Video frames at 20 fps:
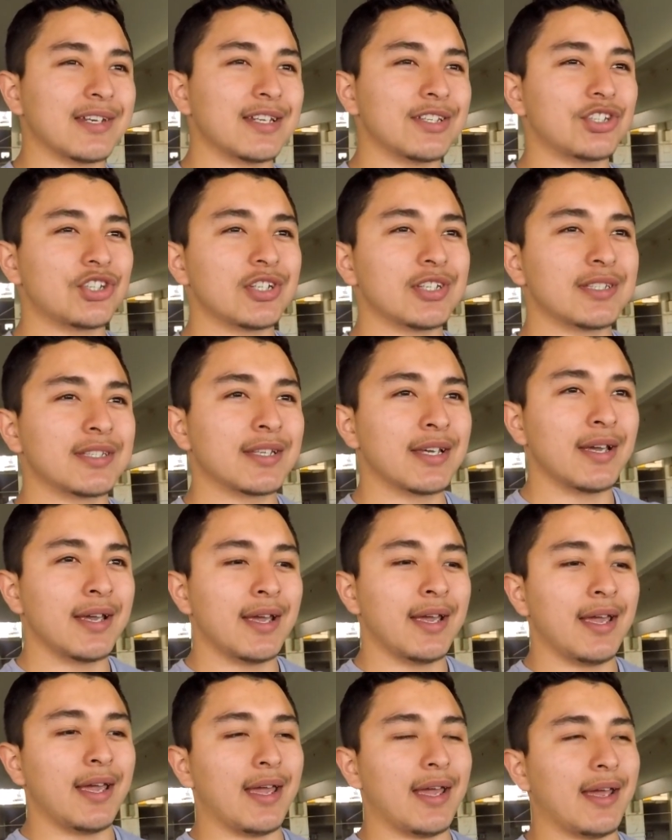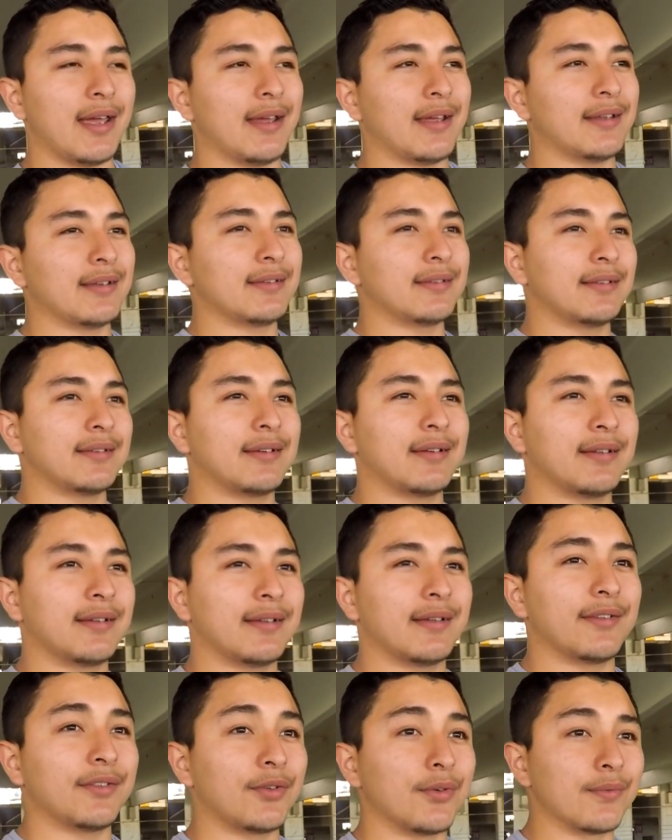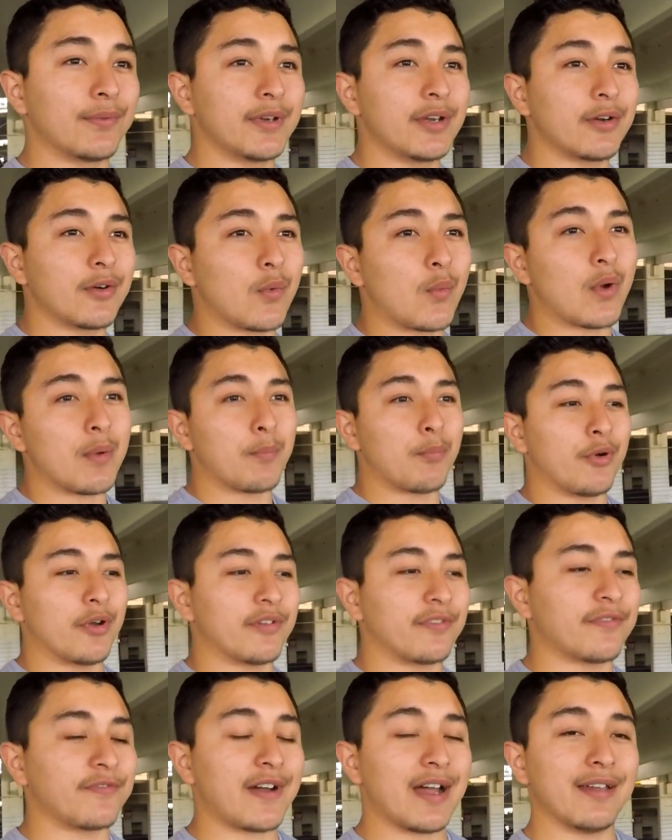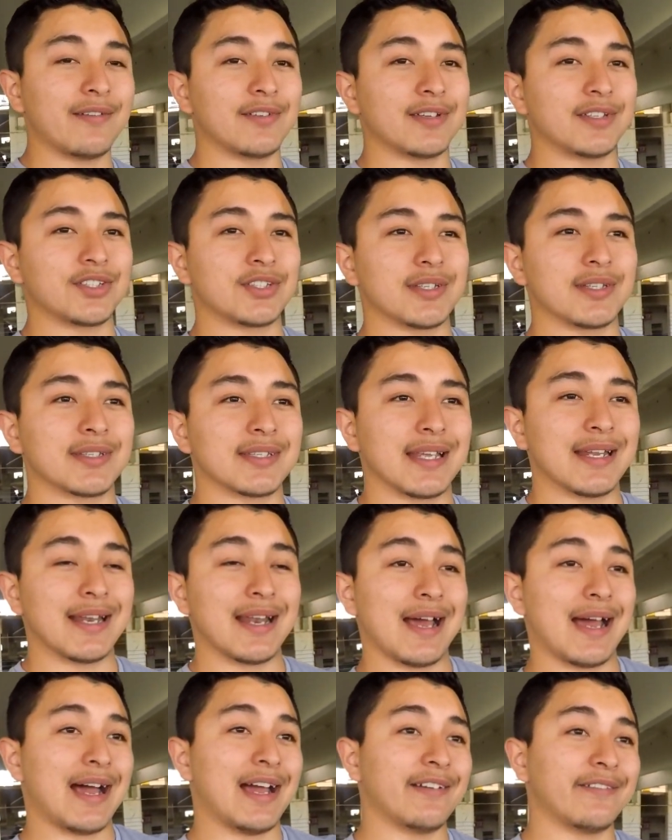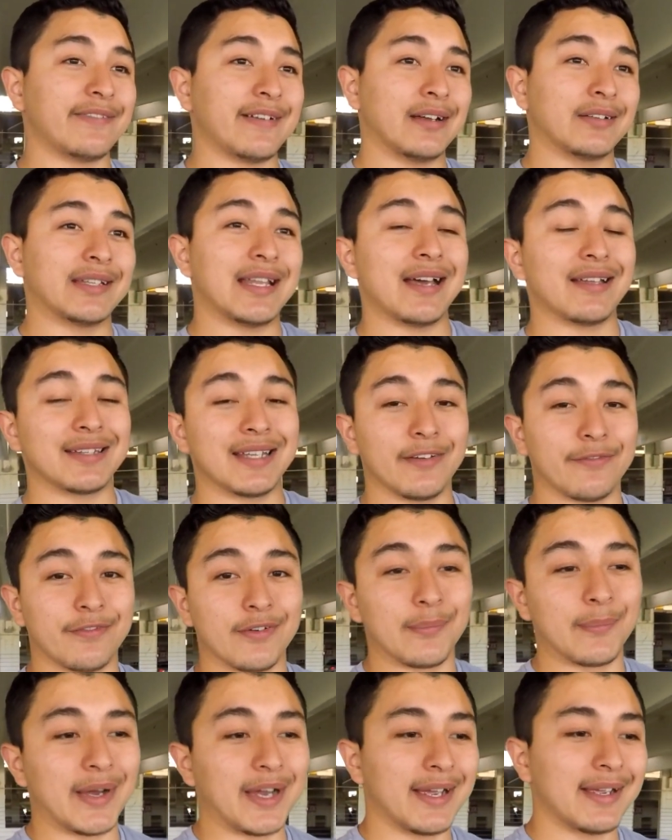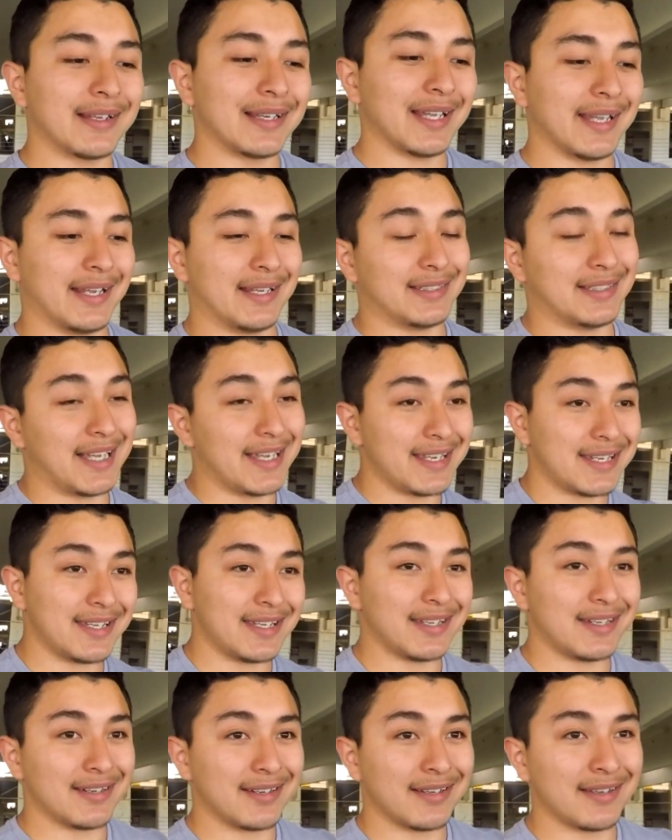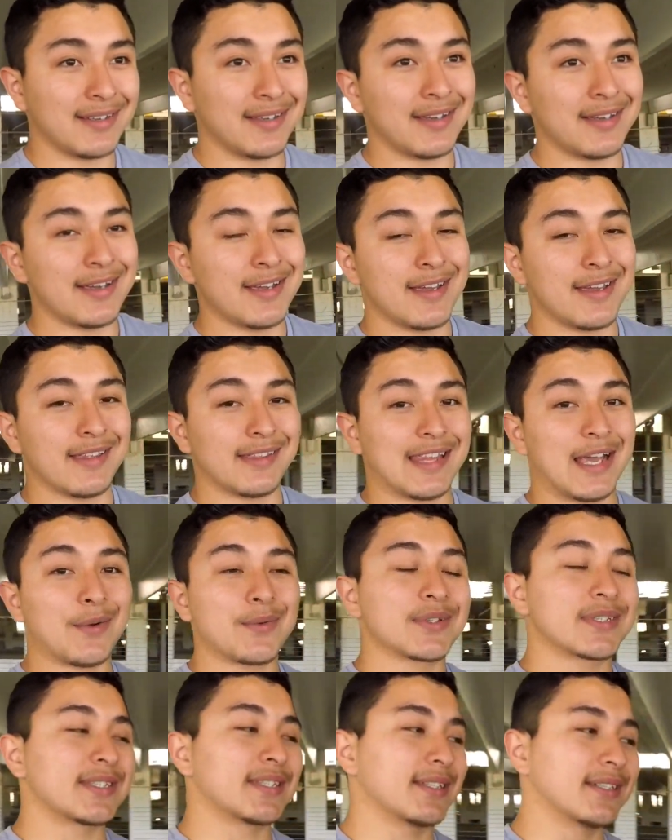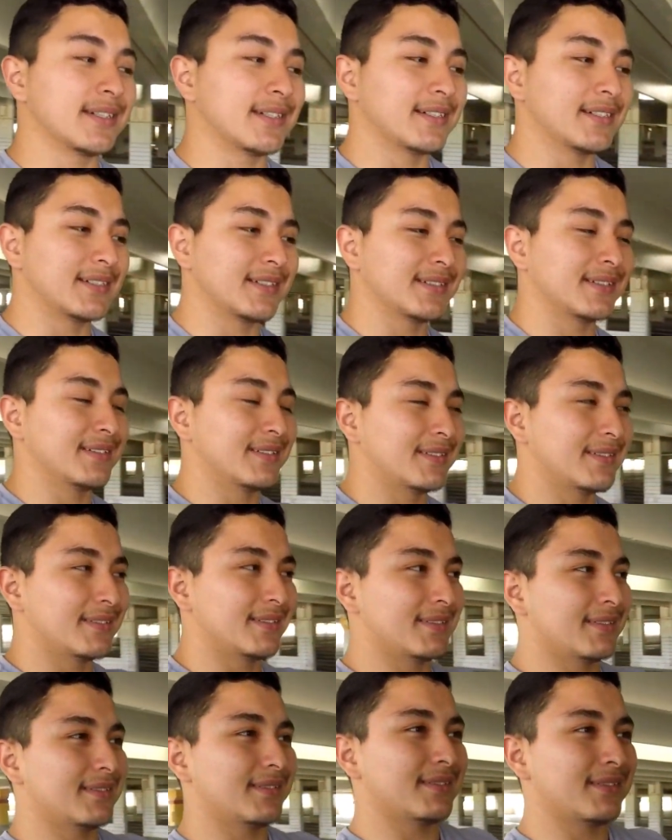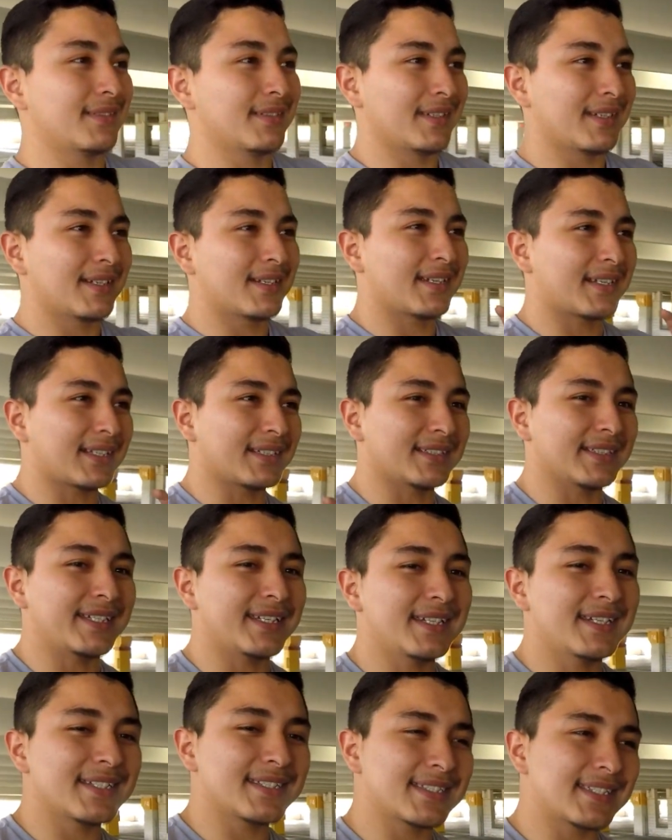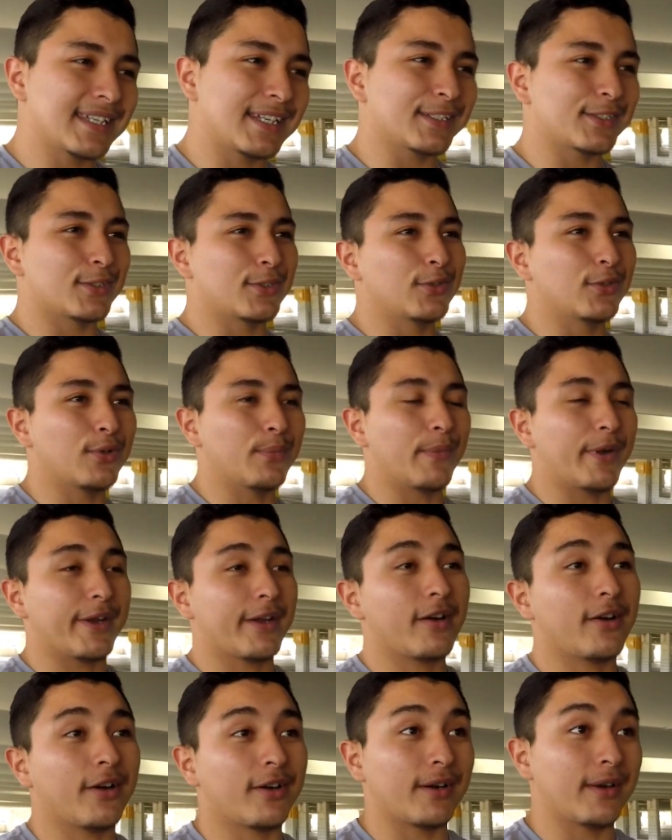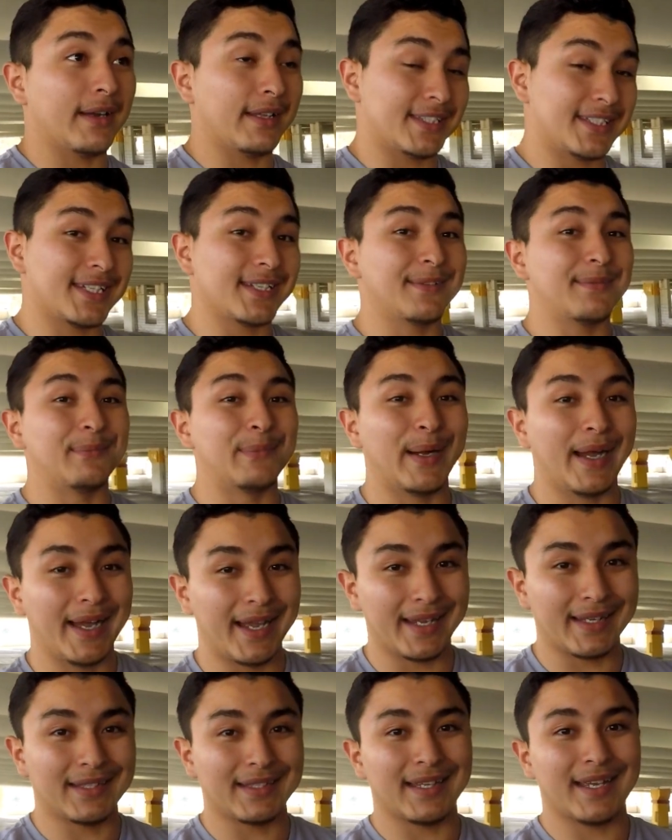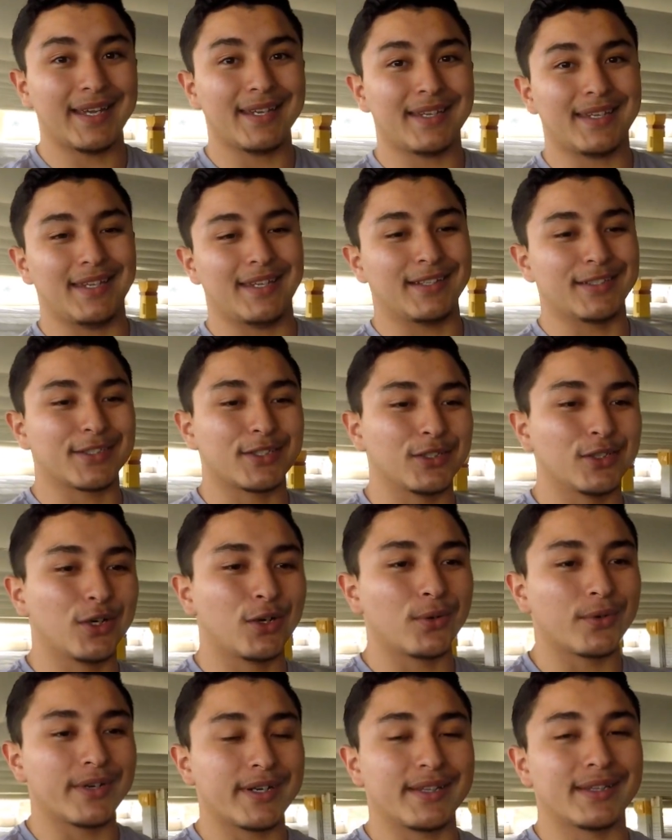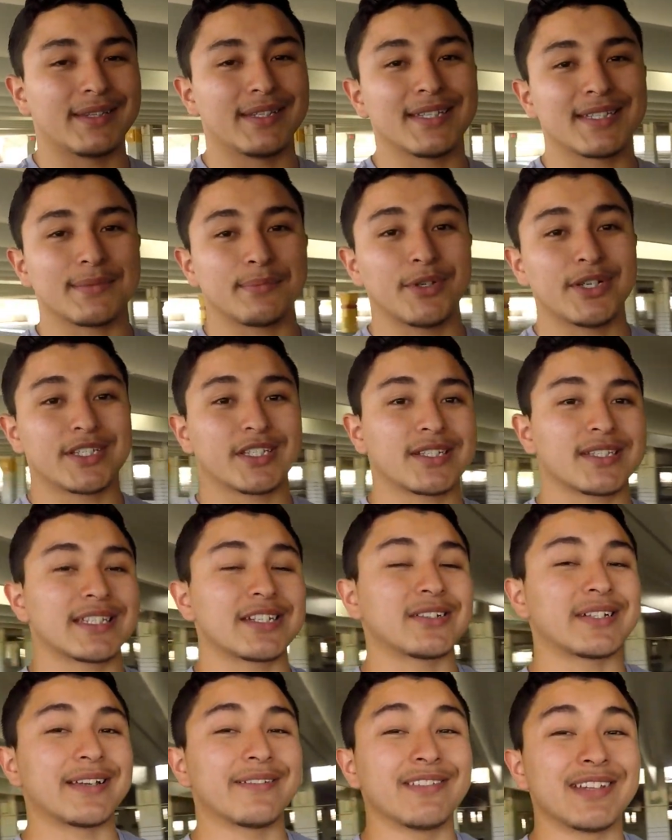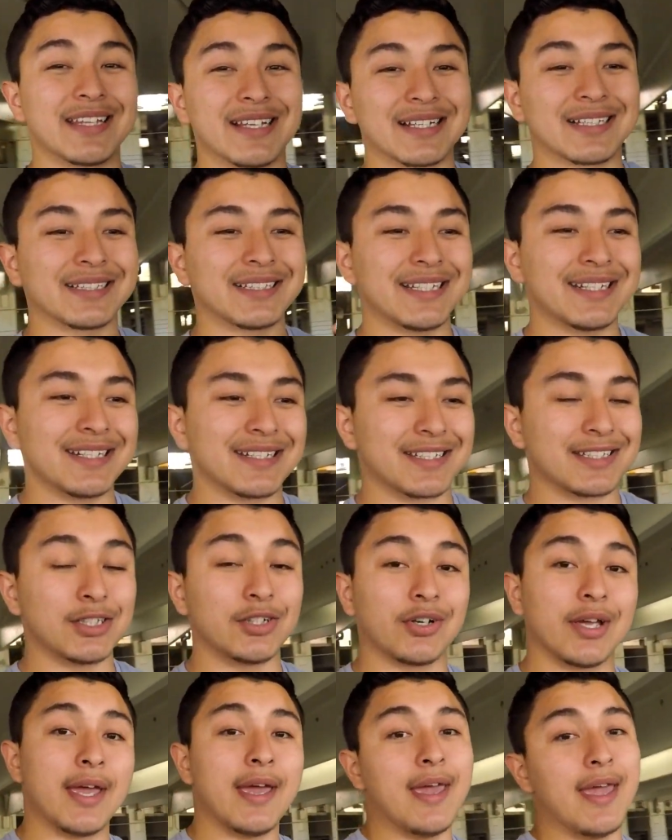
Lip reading: inches and the rear 1.5 inches, and I found out that for my liking, that was the cleanest thing to do to my car, to my liking, to lower it this much, because it'll give it the cleanest look.